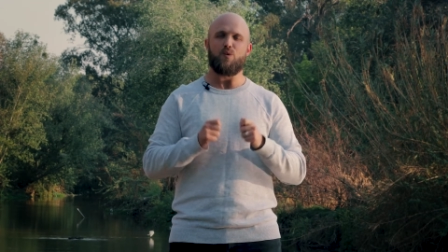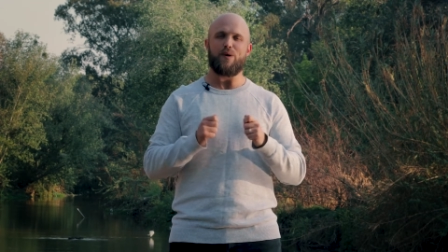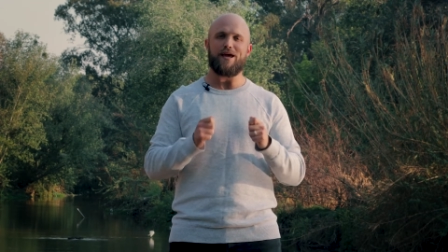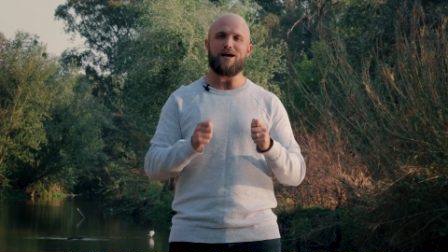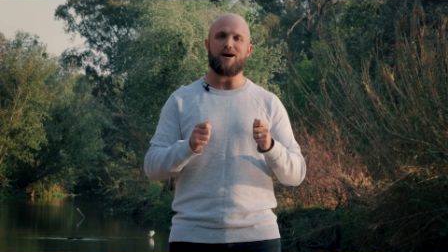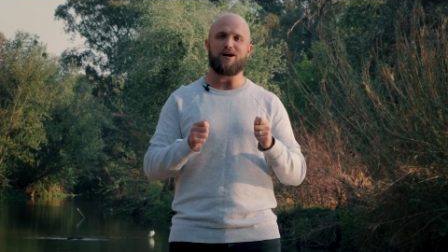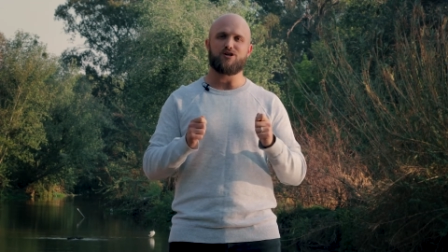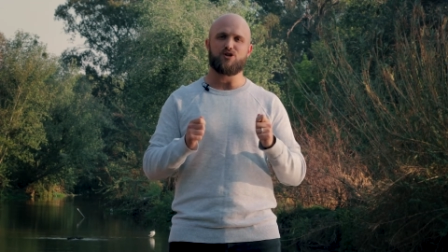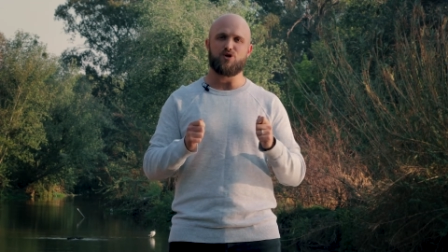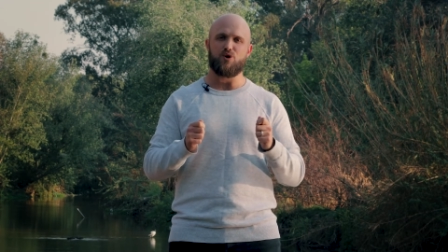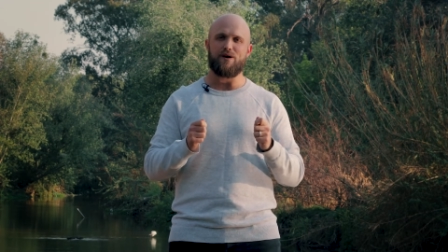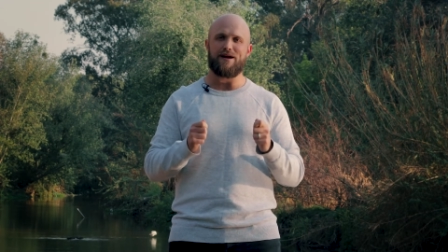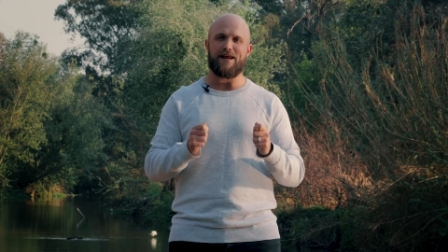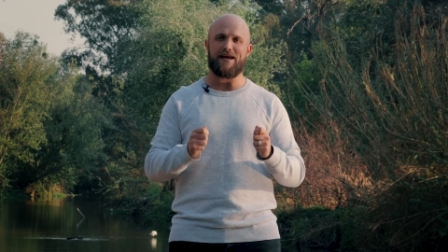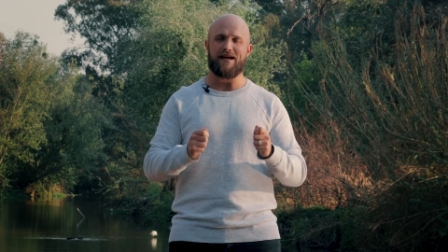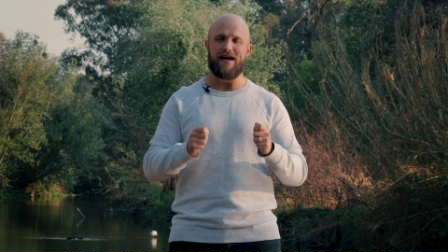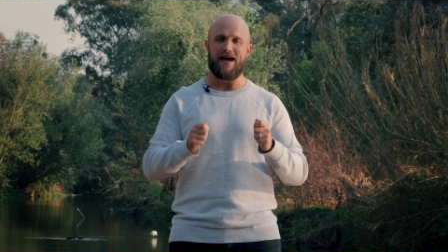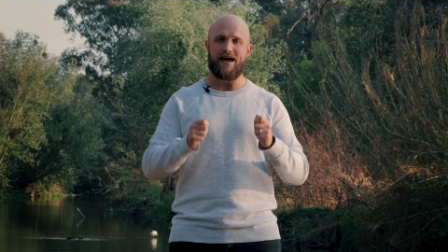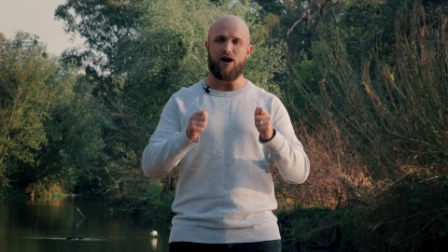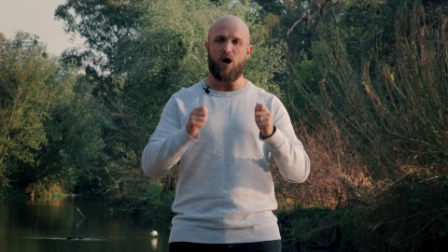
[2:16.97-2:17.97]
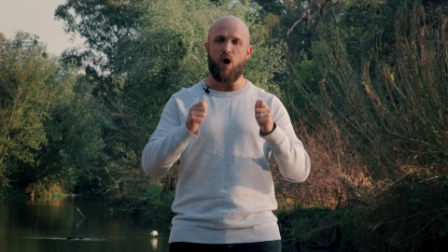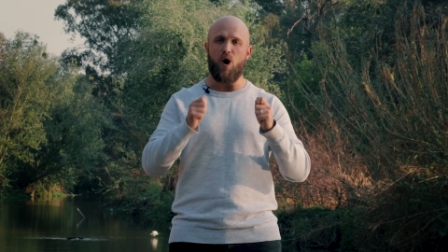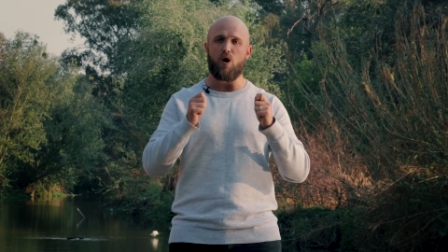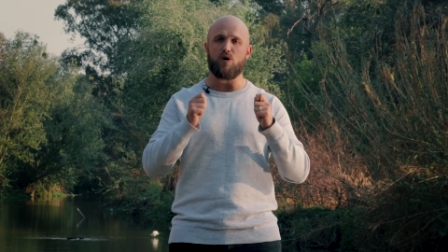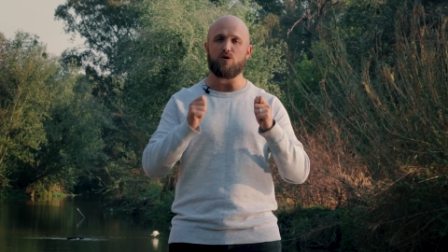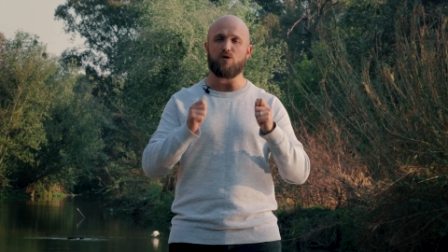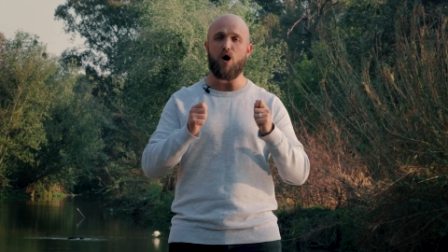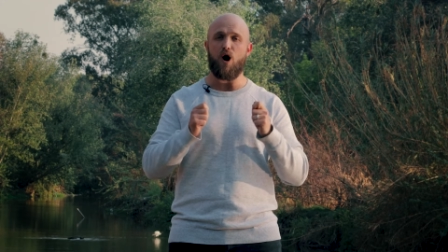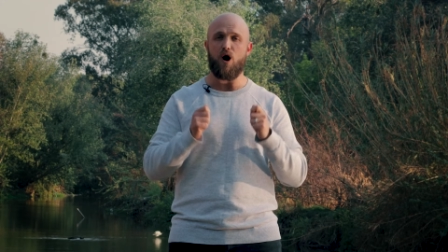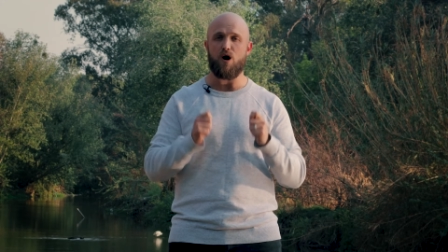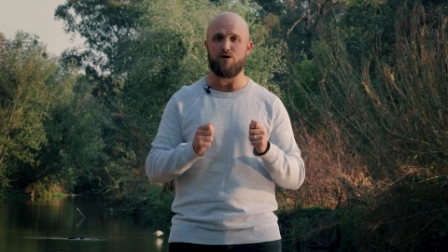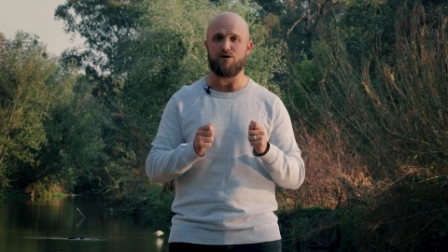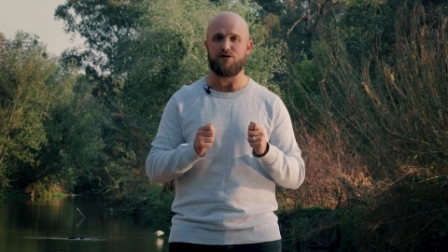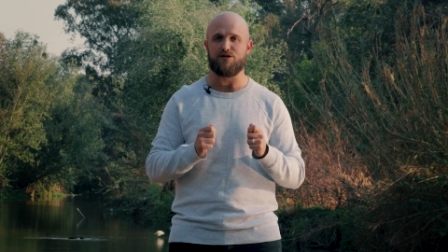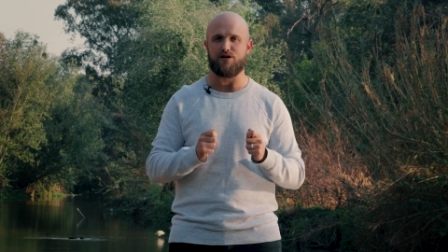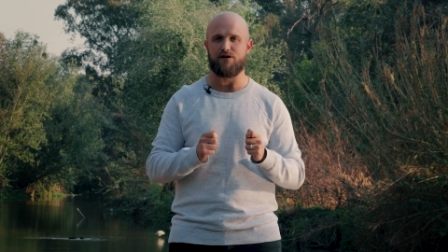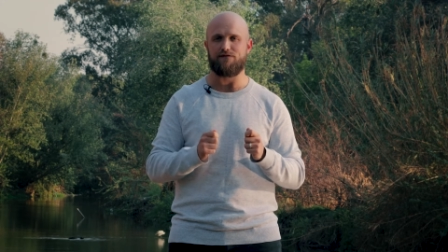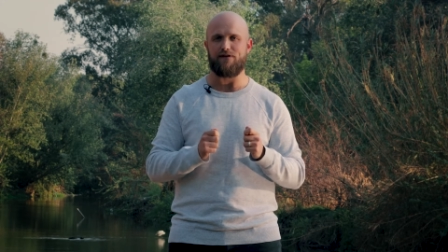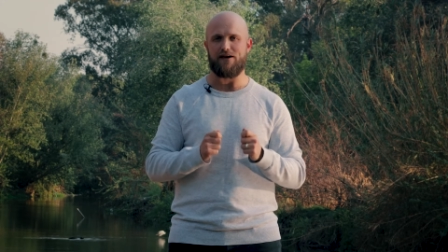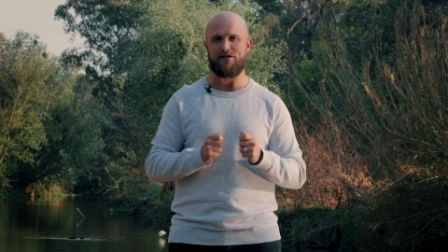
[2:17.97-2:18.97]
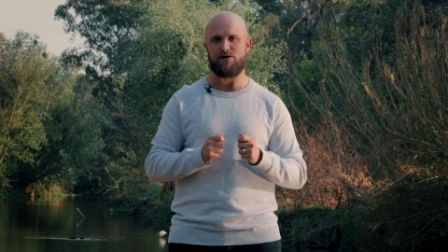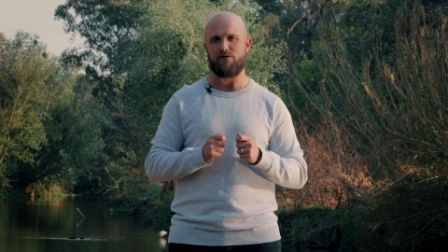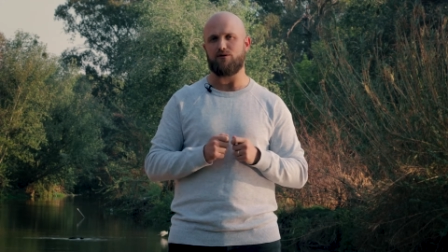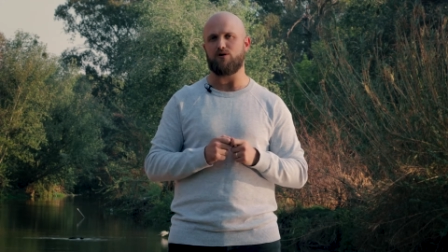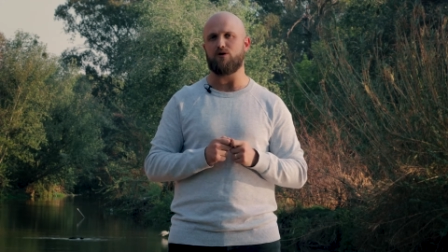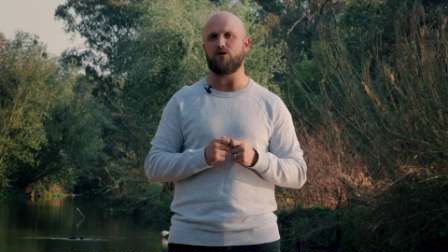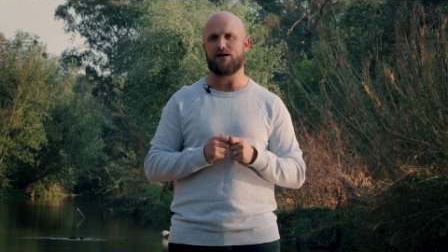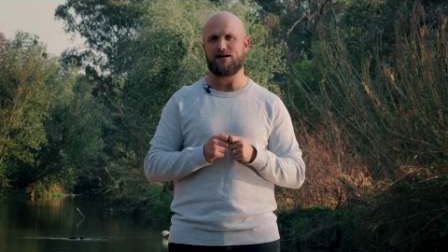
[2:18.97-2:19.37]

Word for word: we are joining a whole host of other